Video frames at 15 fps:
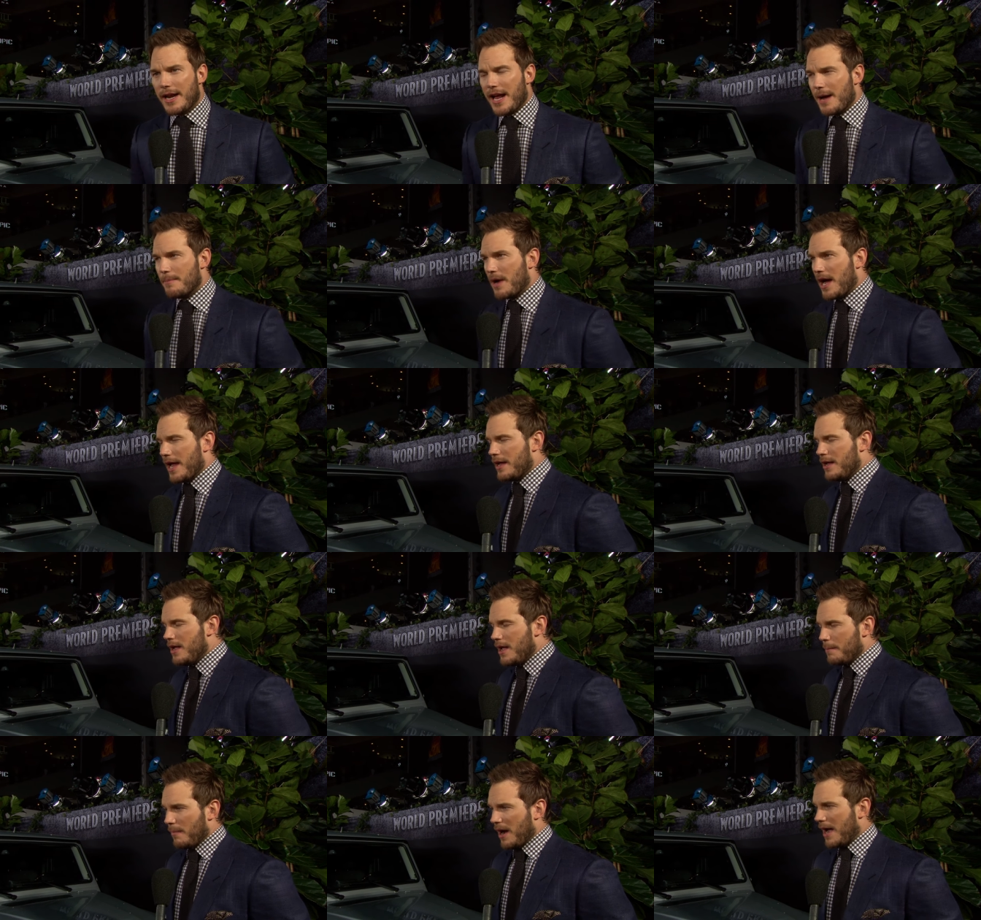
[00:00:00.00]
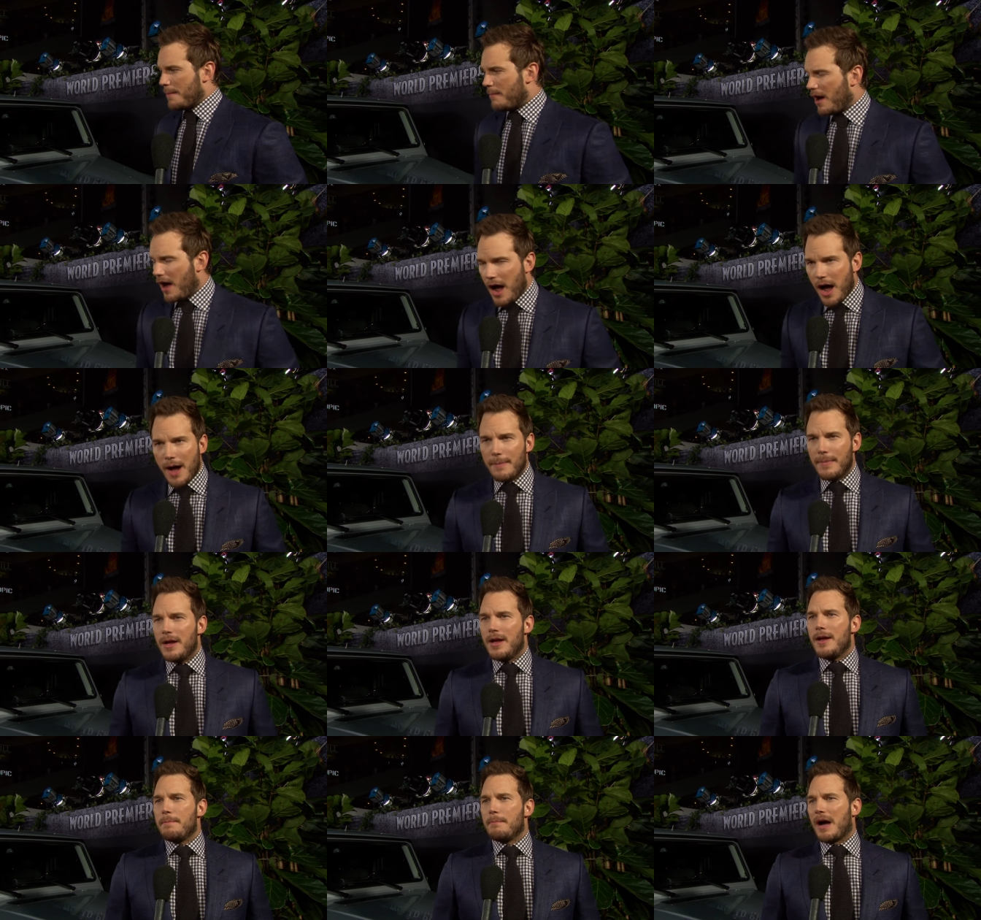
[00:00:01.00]
I got my my mom,
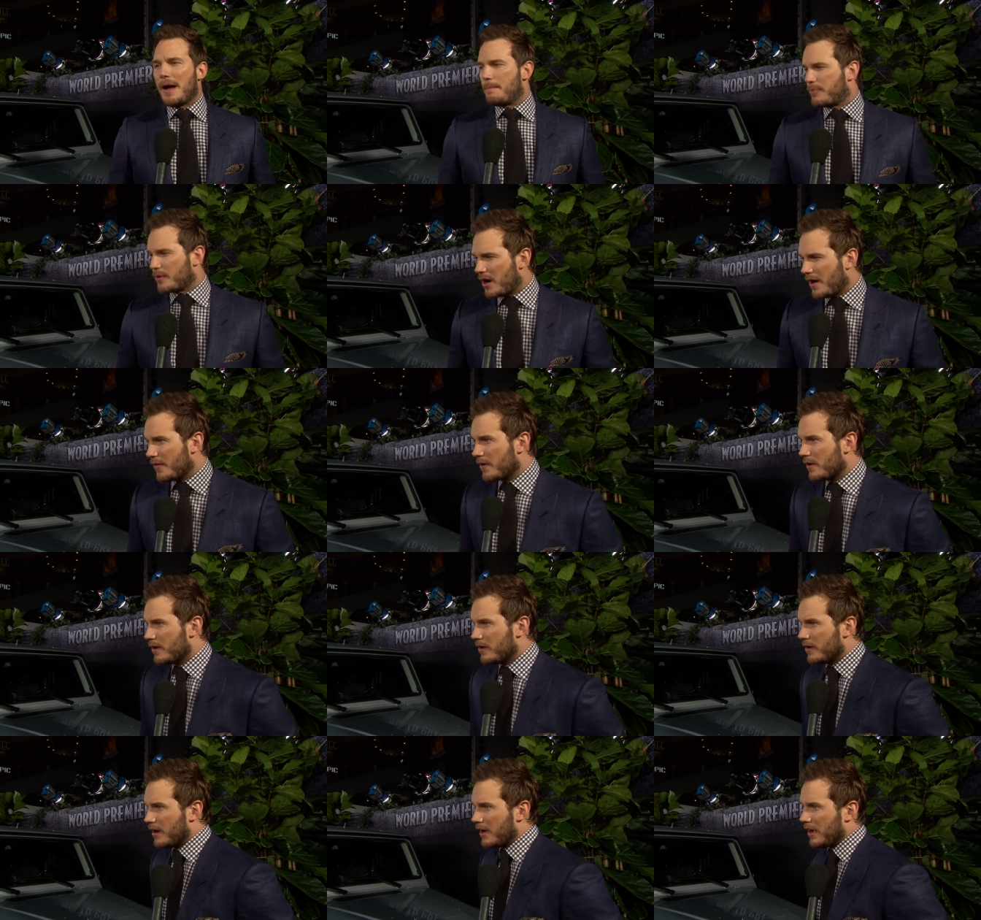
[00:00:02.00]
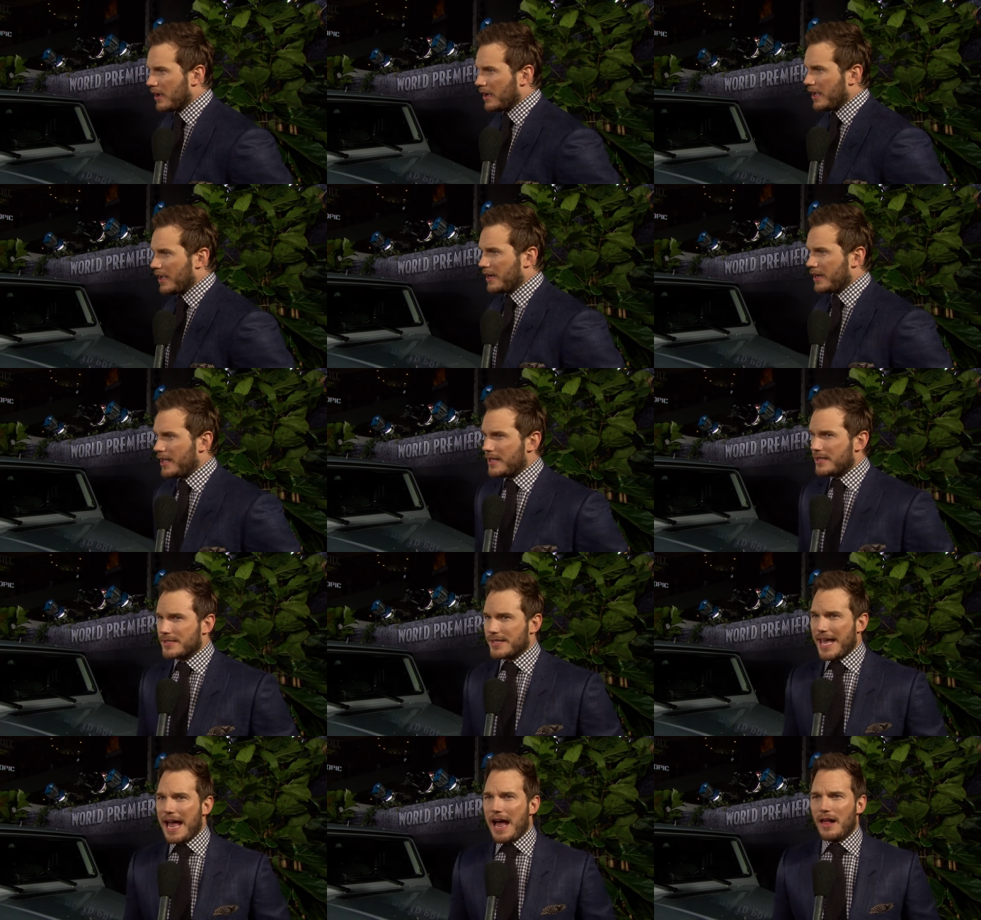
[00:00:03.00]
my brother, uh, and his
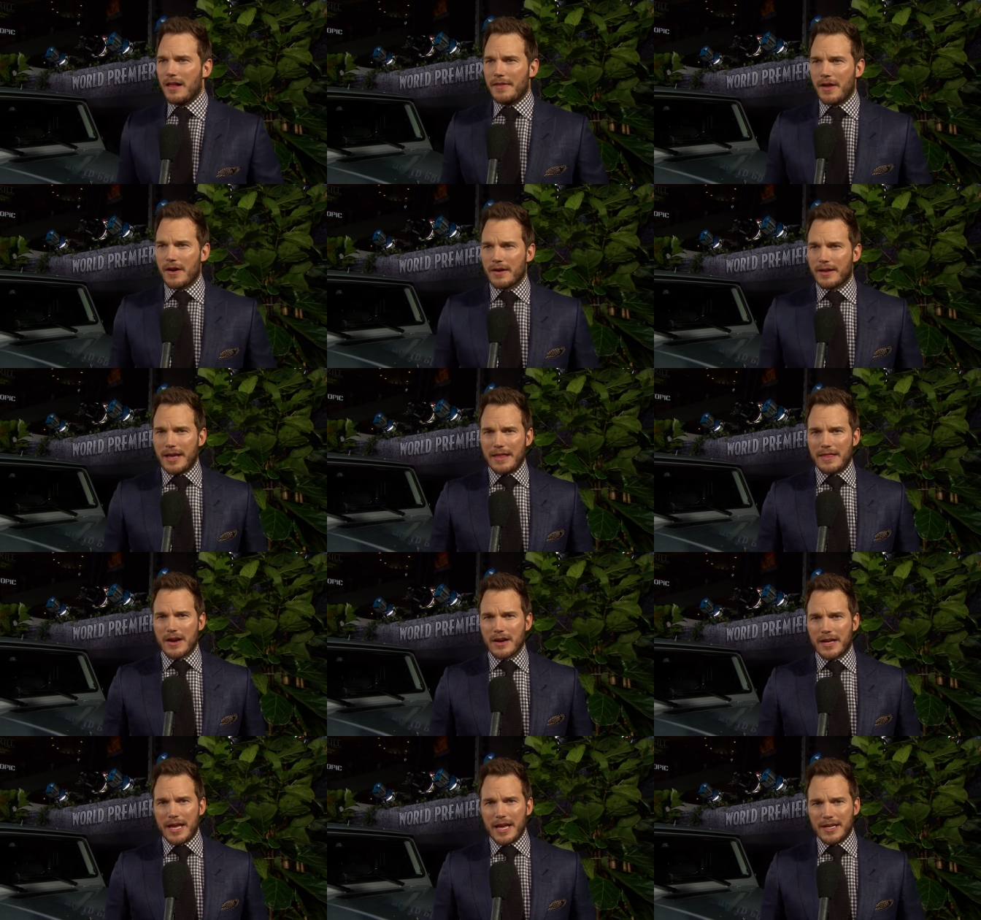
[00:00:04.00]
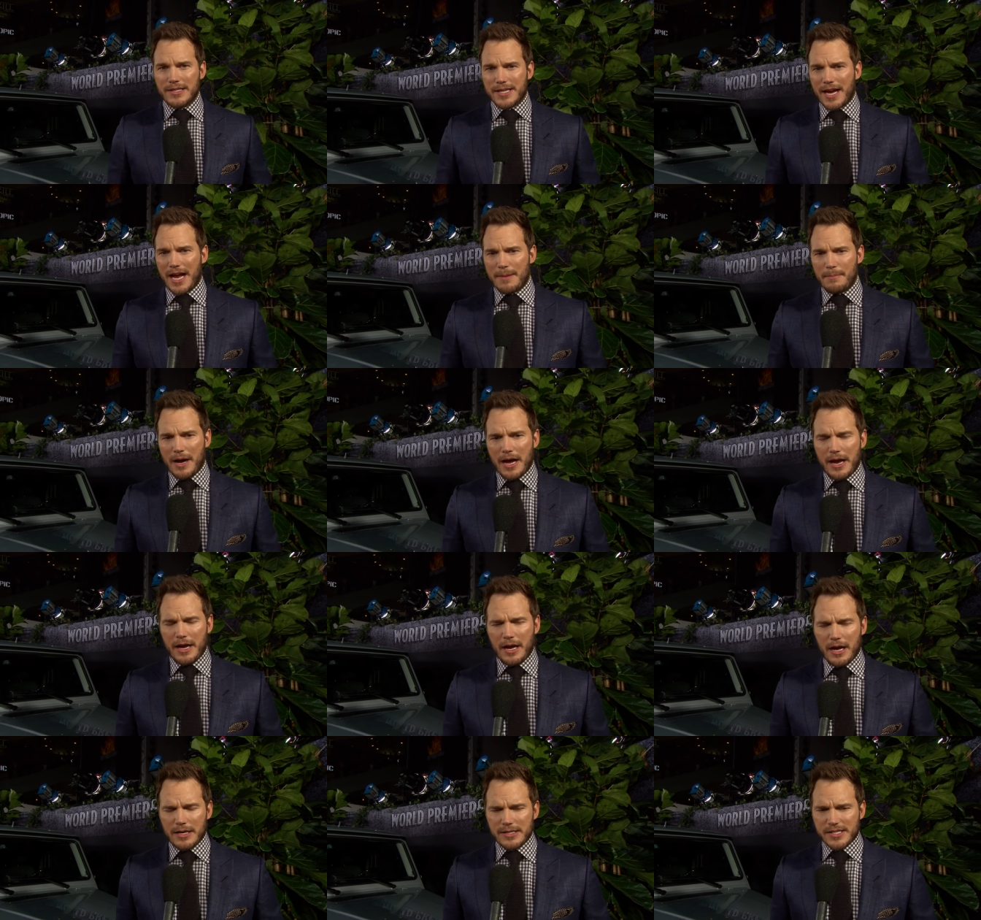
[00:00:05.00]
gal and their and their kids. I got my
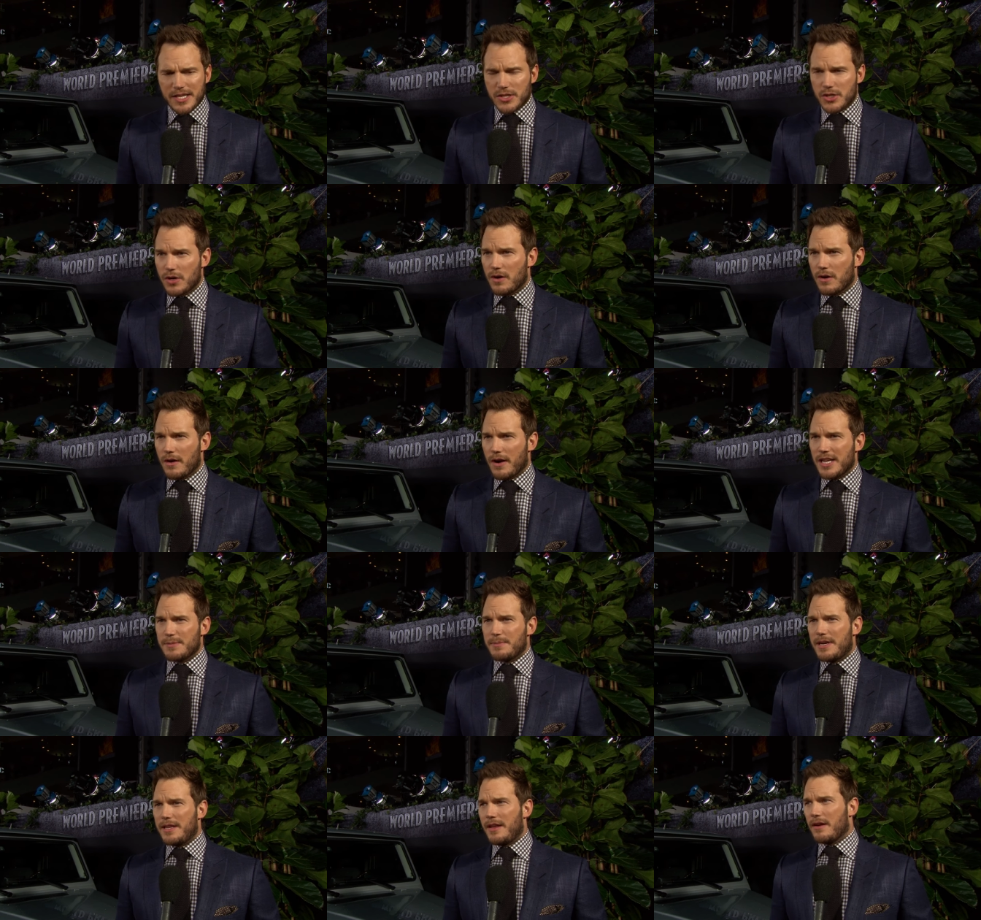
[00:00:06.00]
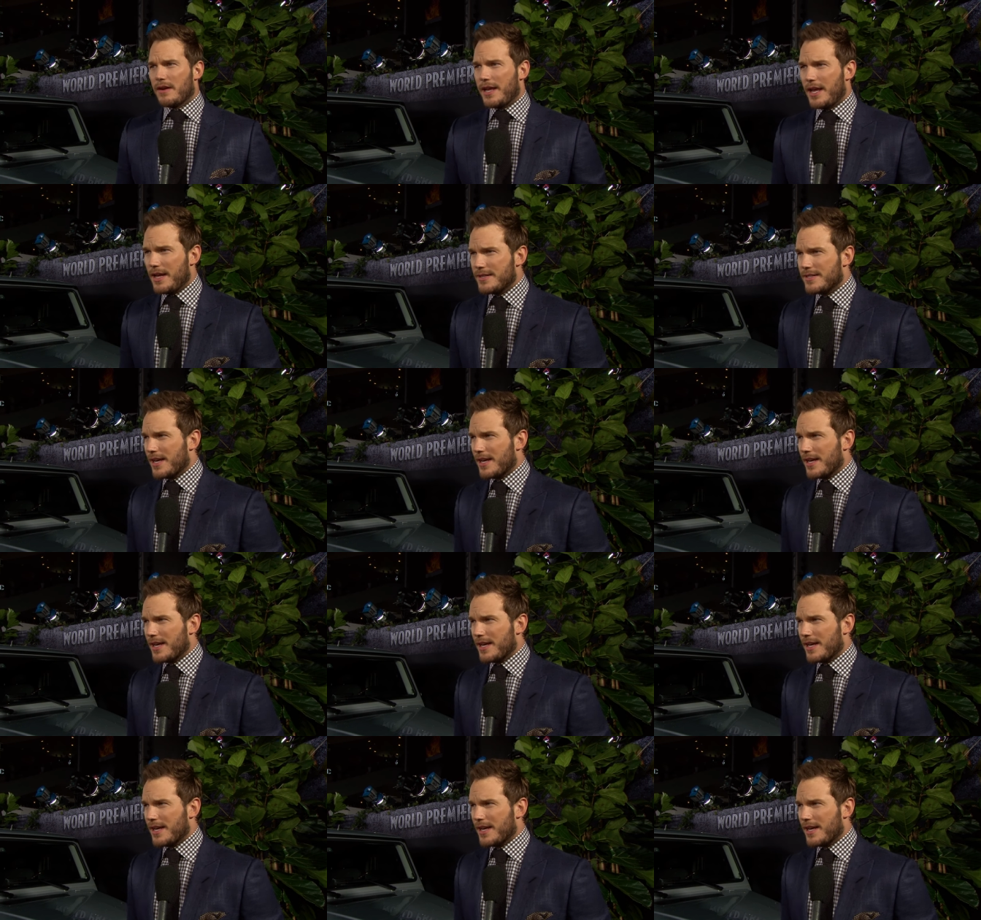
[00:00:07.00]
uh, sister, her husband, and their kids.